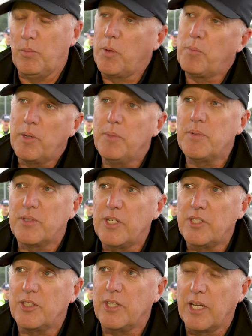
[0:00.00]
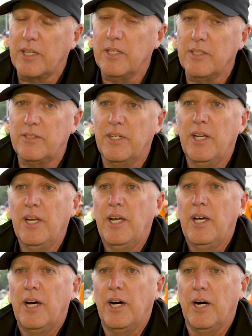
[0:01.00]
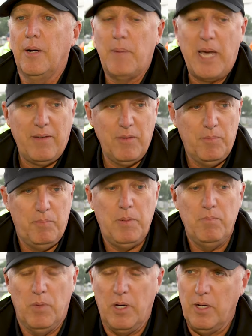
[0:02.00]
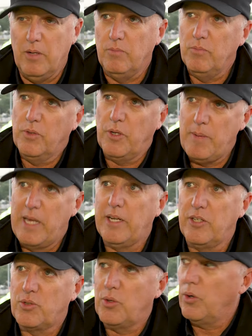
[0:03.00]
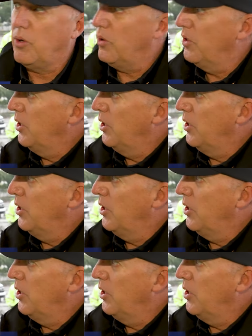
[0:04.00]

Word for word: we preposition like this, um, having uh, command and control,